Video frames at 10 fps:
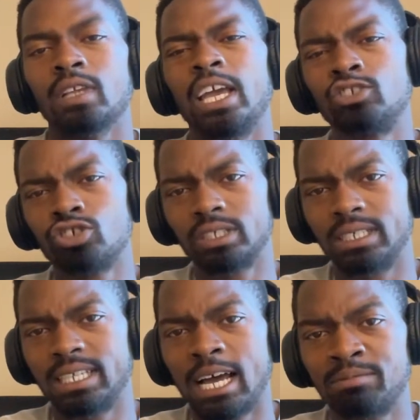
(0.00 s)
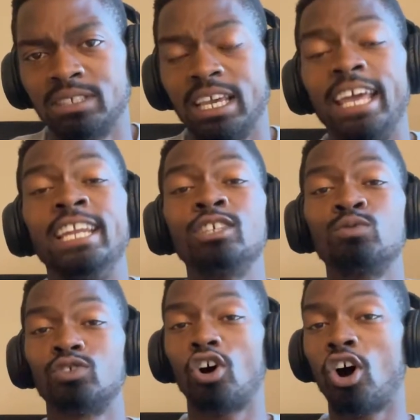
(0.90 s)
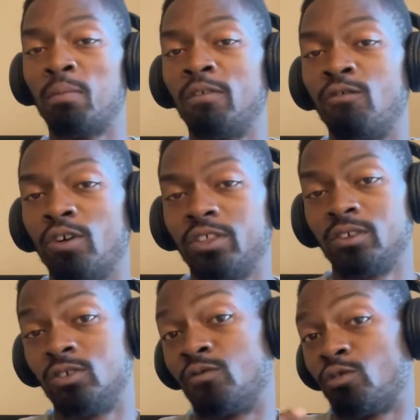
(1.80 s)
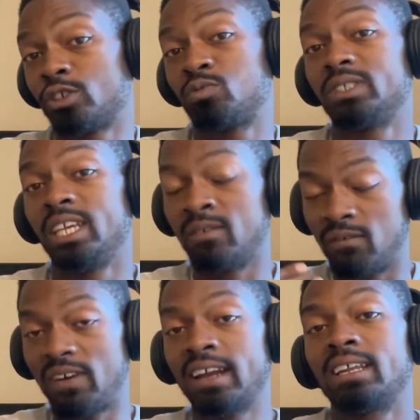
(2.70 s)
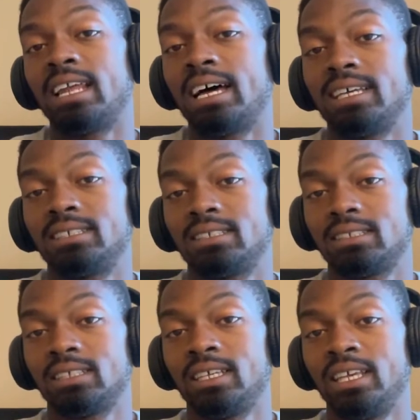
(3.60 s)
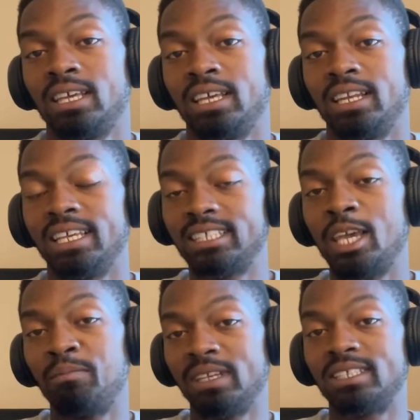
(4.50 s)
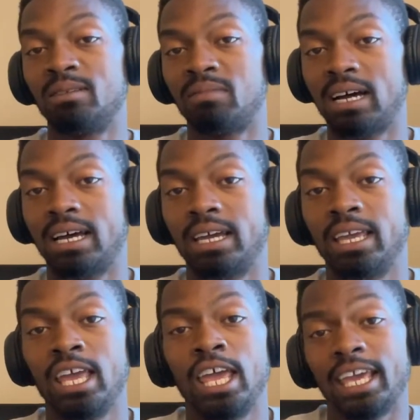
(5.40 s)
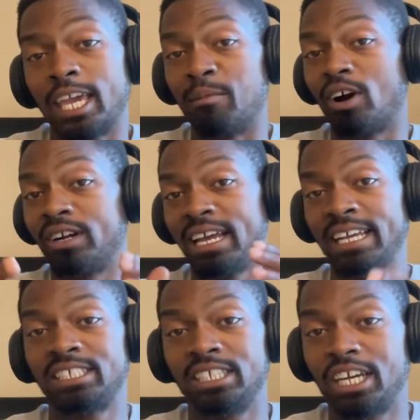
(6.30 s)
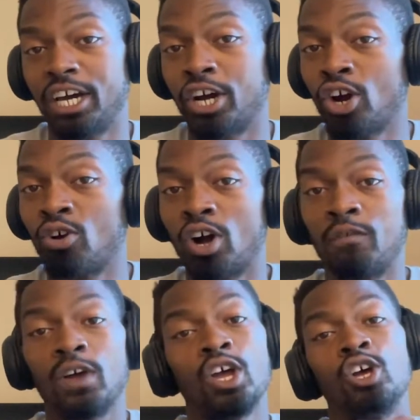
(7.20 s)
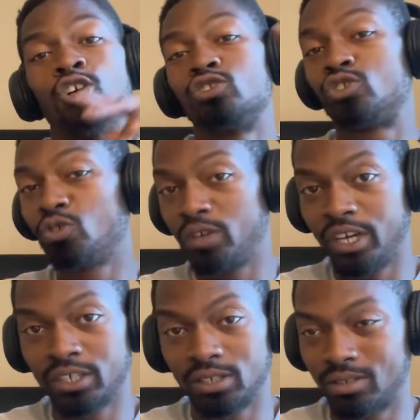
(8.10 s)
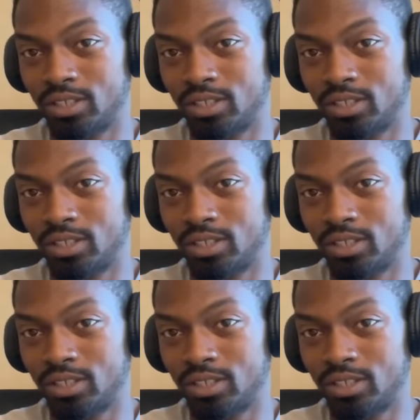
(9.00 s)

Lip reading: and Tristan Thompson, and this was all before the divorce was even finalized. Let's keep this in mind. Kim Kardashian cut her off 2 years,